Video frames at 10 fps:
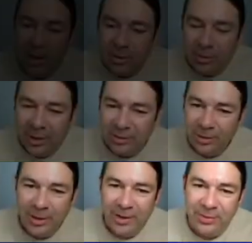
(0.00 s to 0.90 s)
So let's look
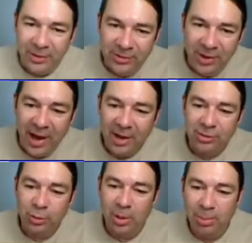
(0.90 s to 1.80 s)
at the text
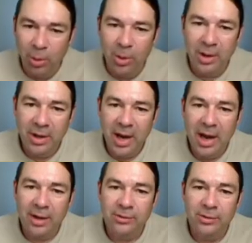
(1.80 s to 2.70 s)
report
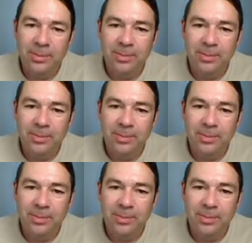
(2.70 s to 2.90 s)
next.